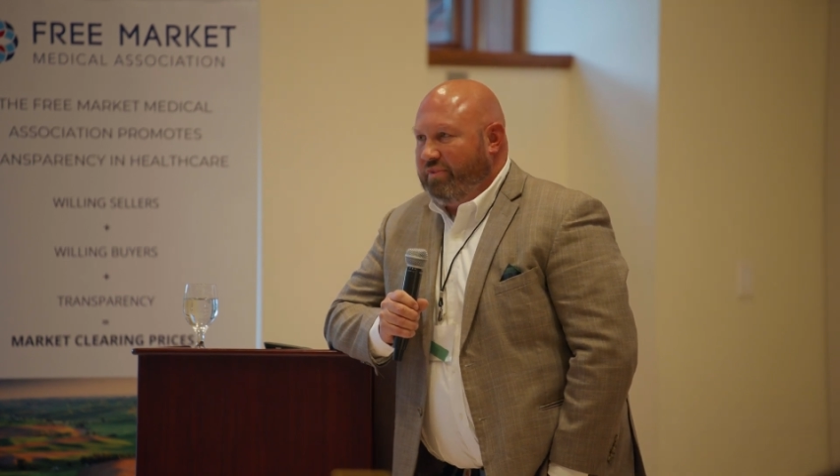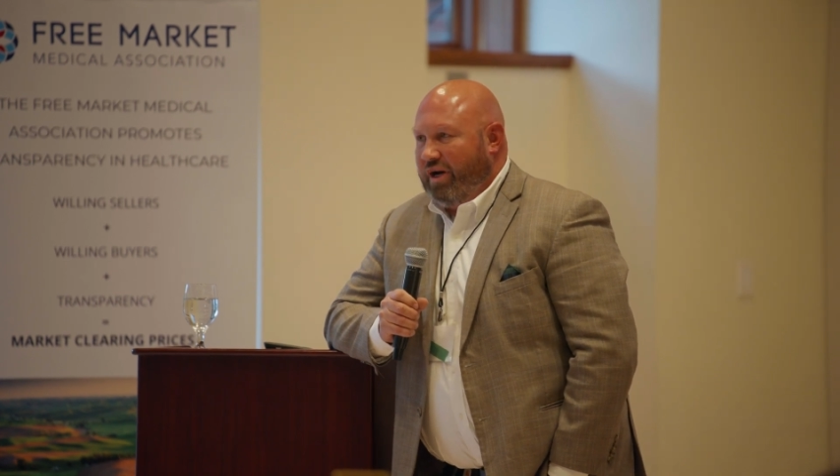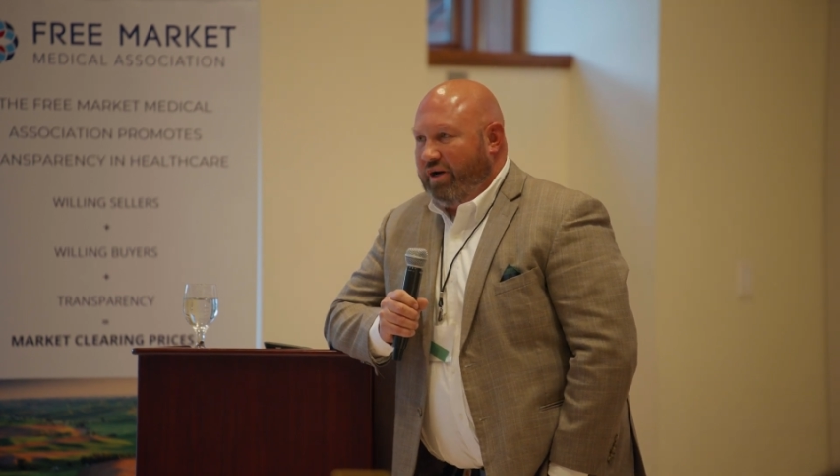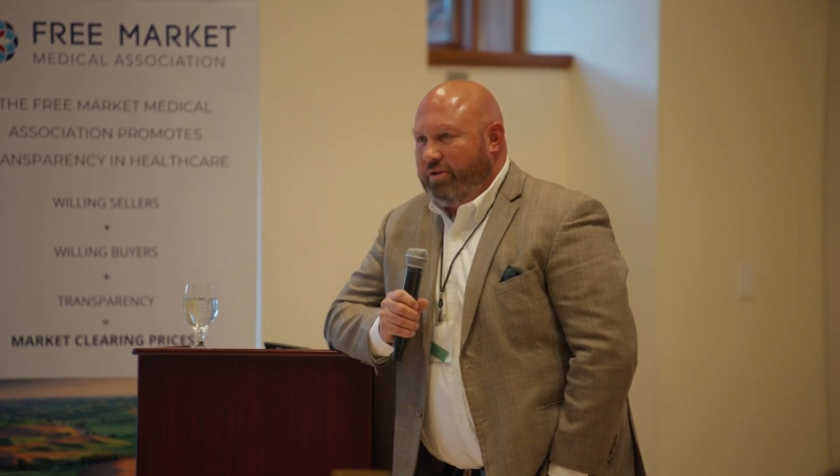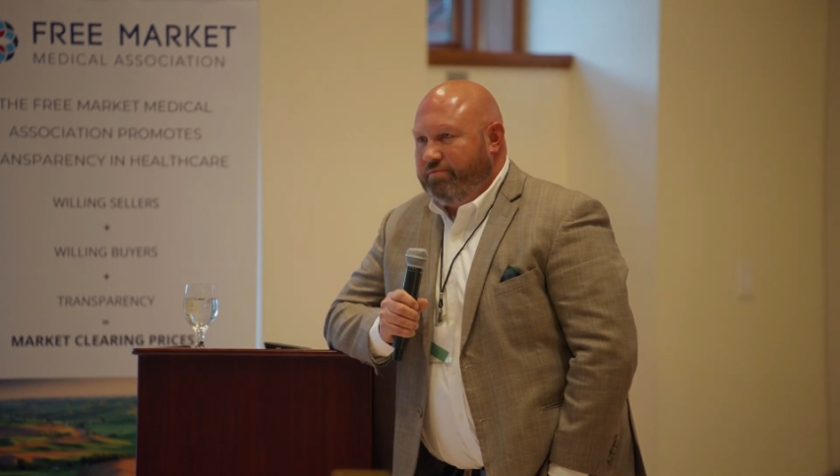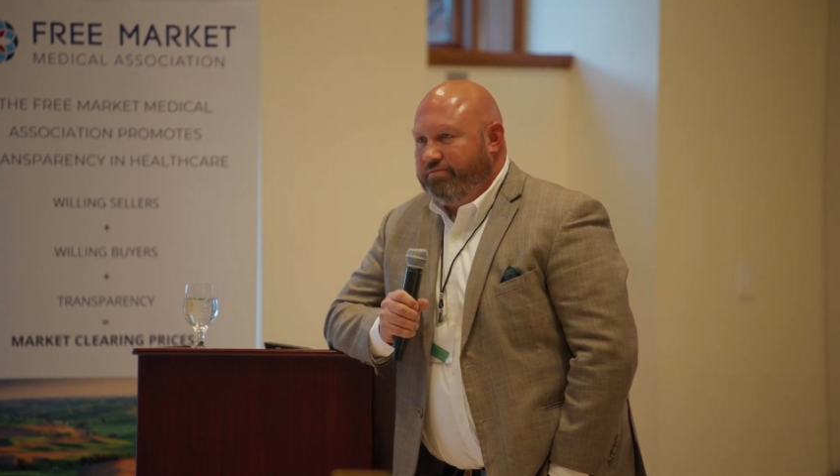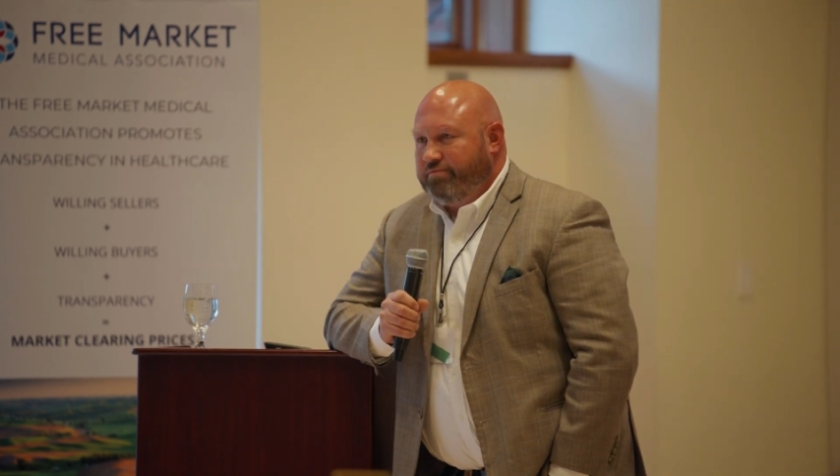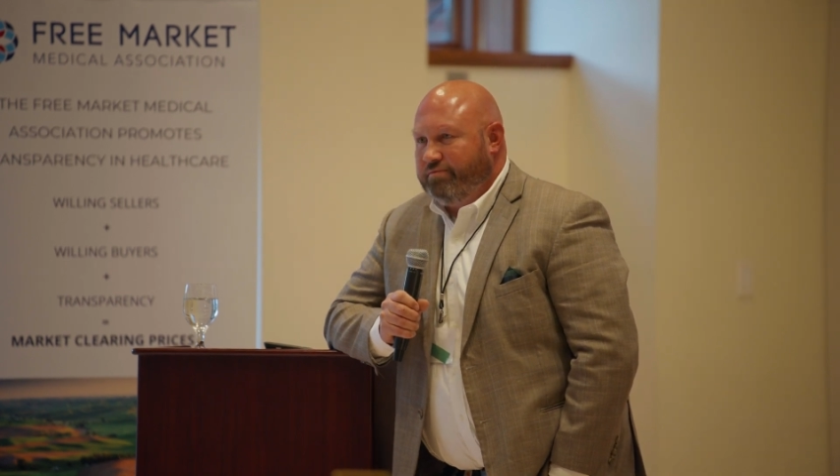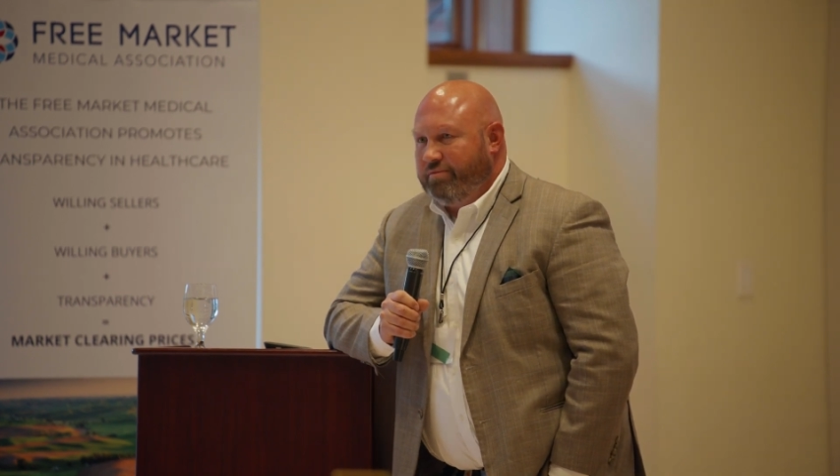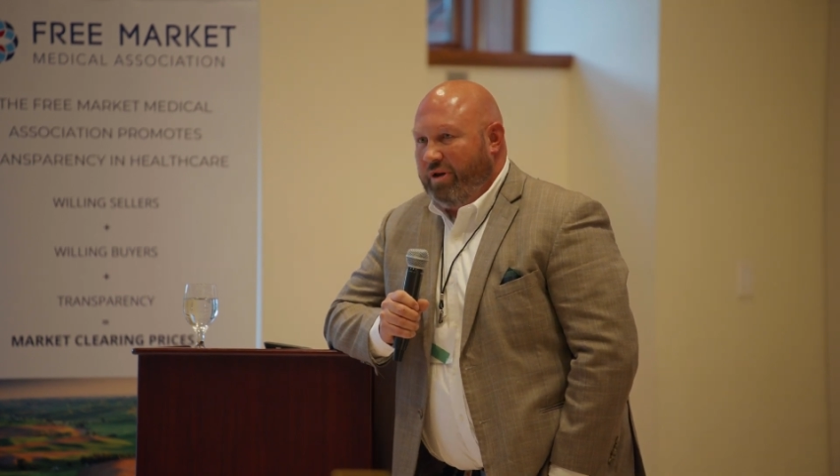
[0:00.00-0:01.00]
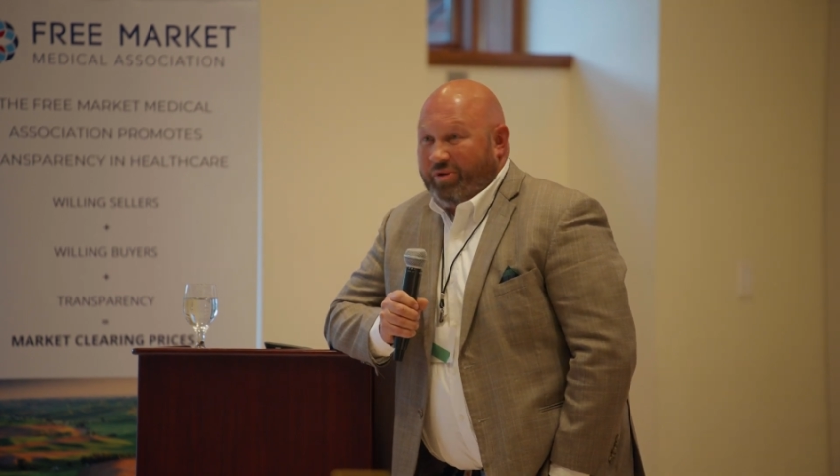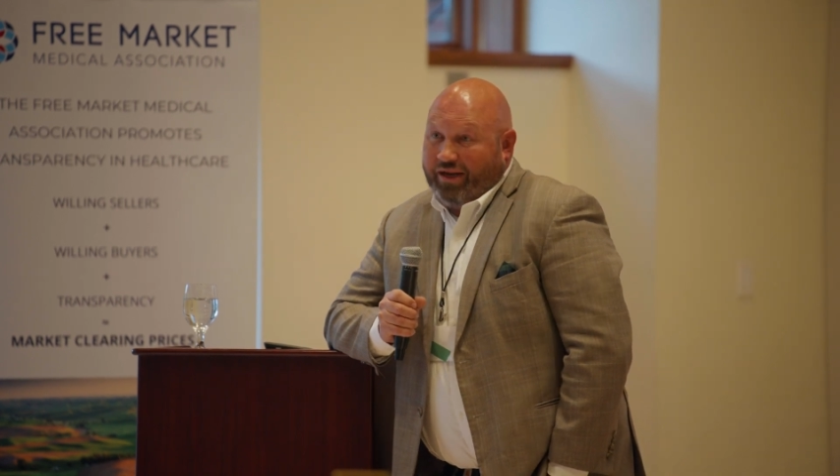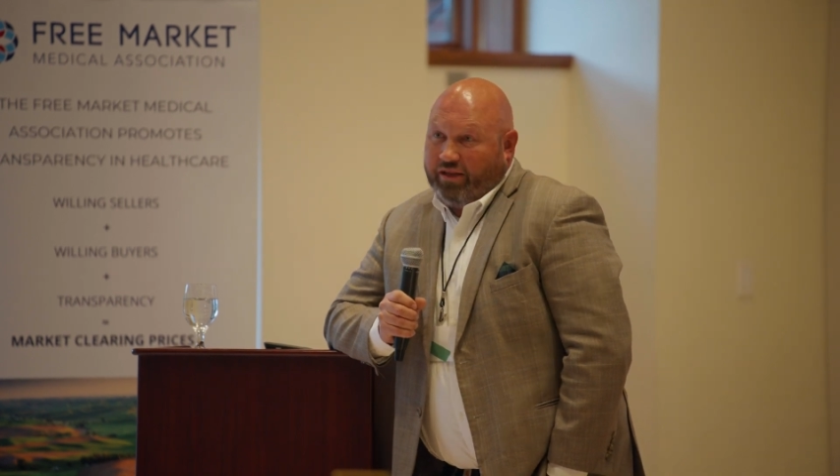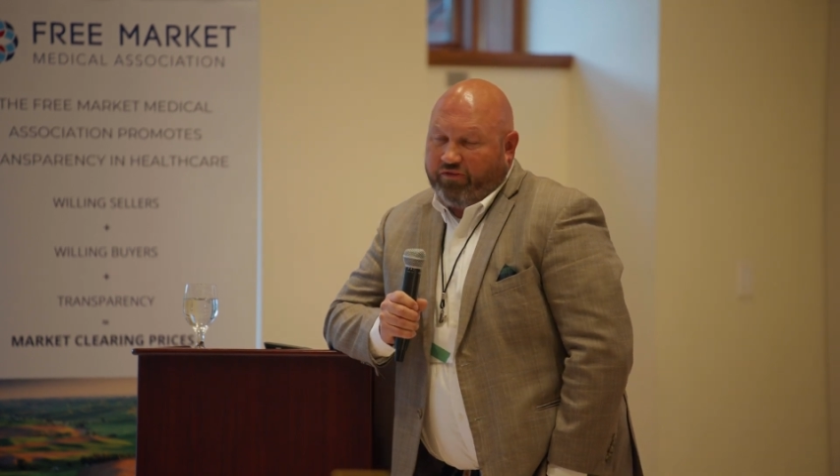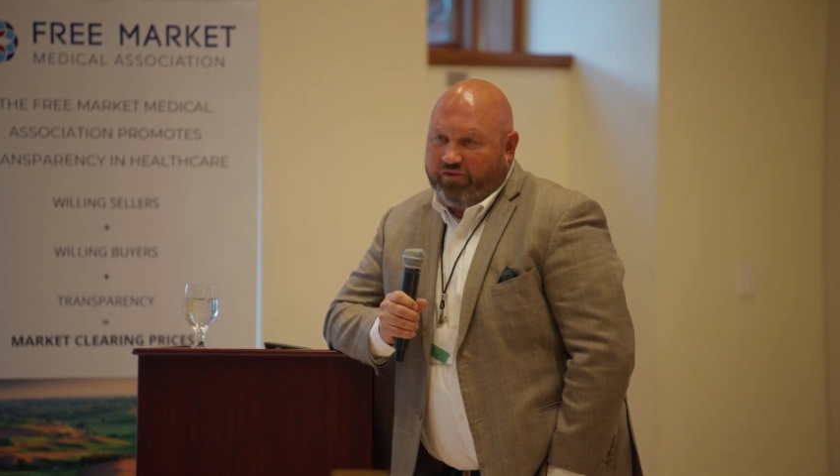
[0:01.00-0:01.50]
I
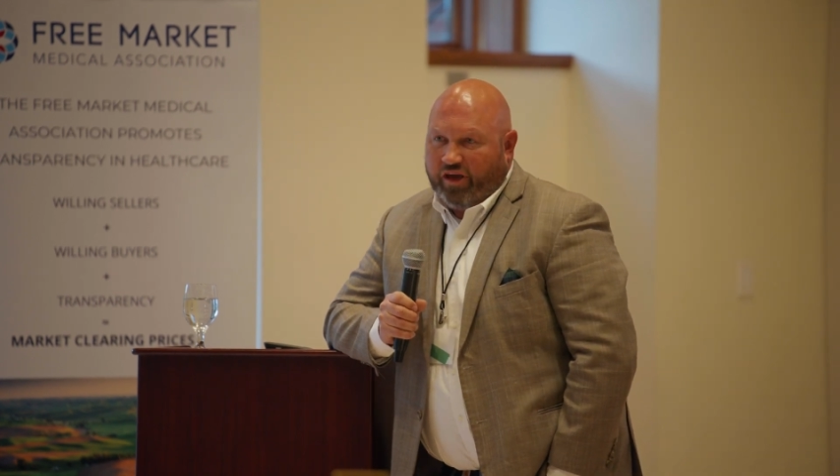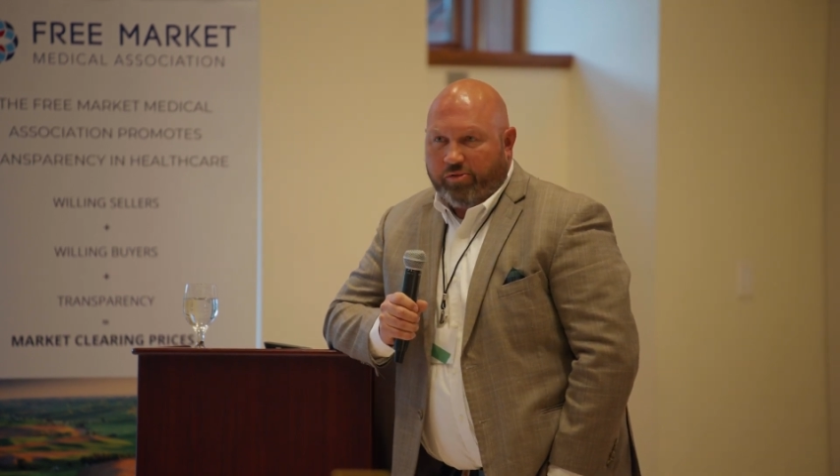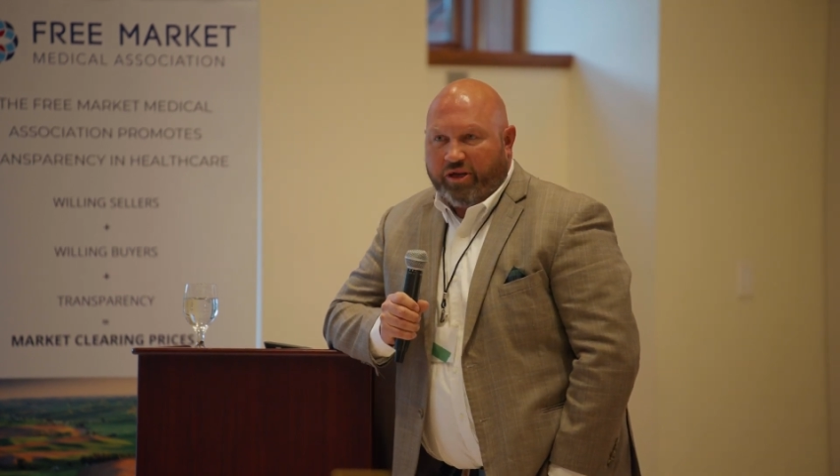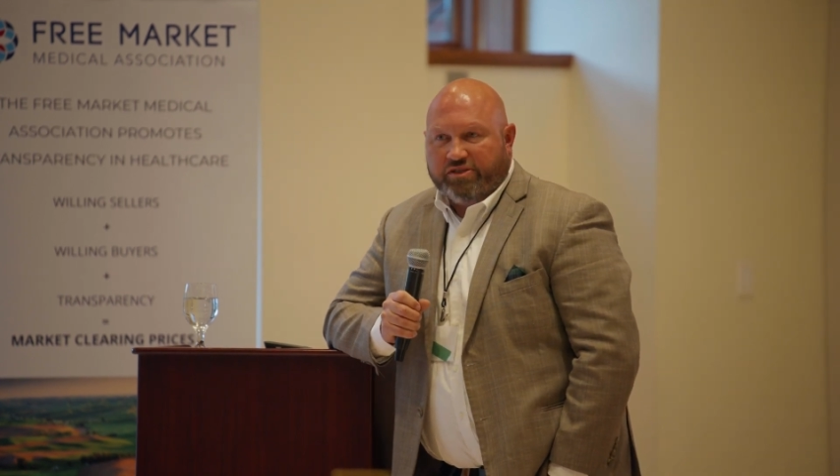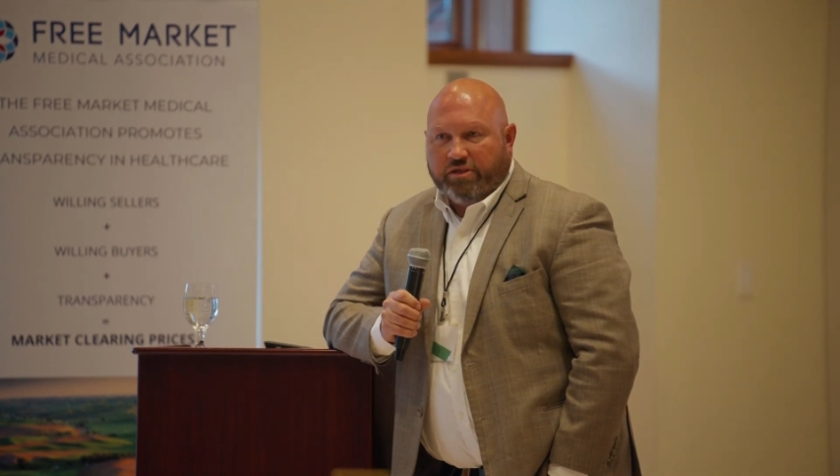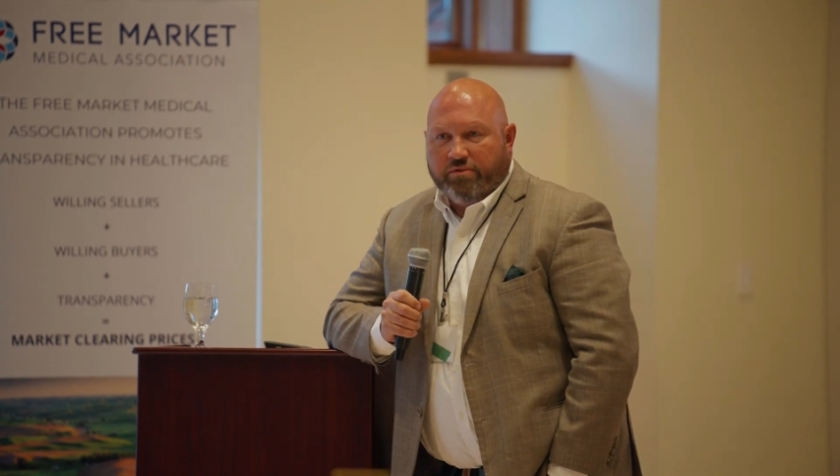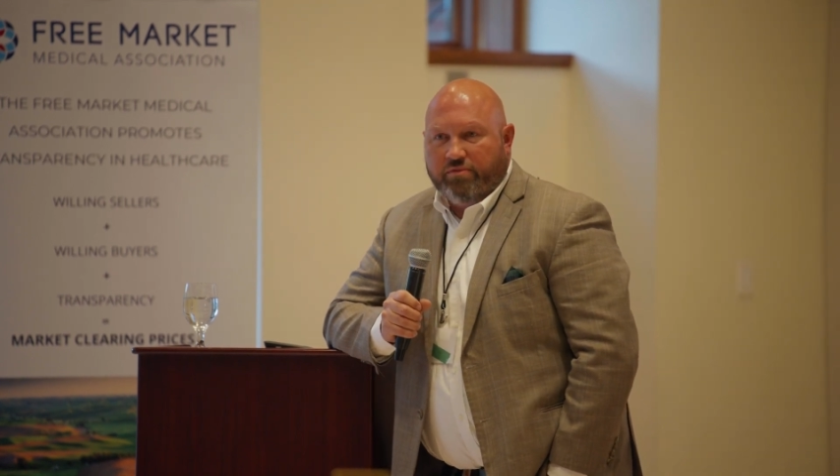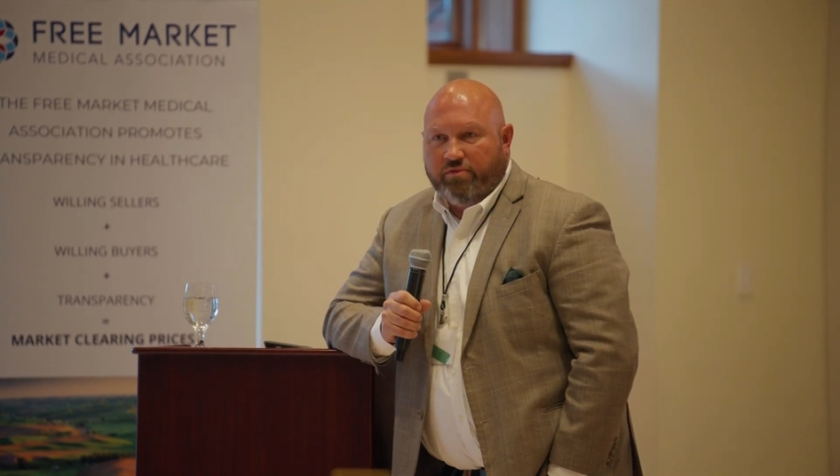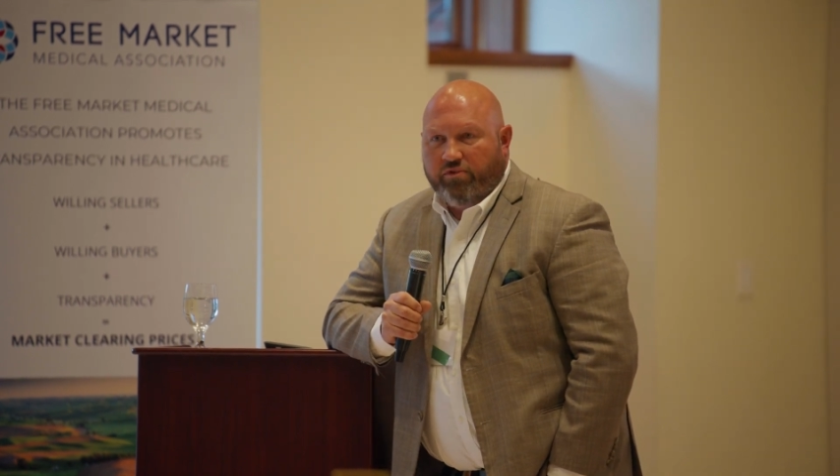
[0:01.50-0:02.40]
left family medicine